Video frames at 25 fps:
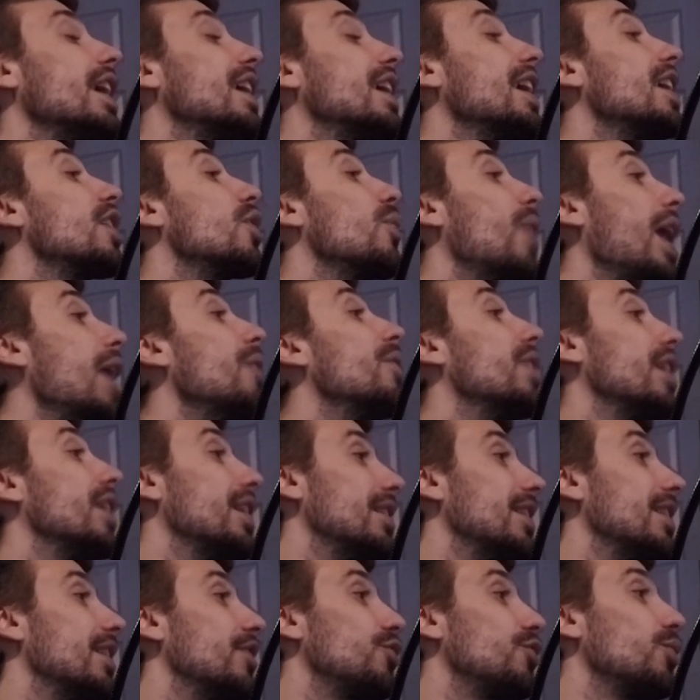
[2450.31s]
cut around it.
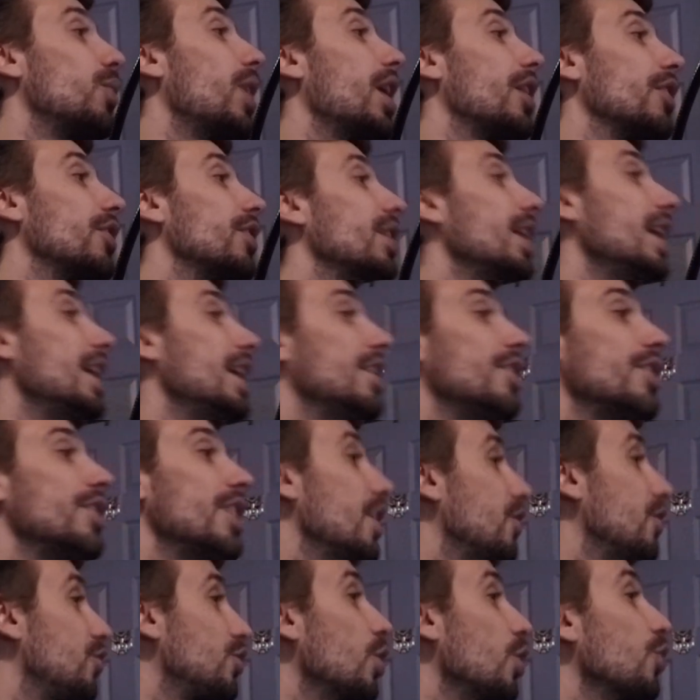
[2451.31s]

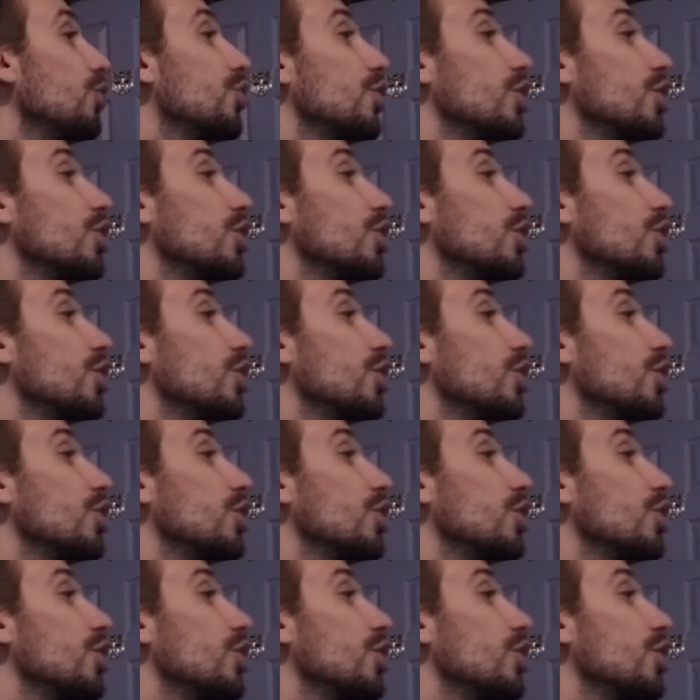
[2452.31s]
It shows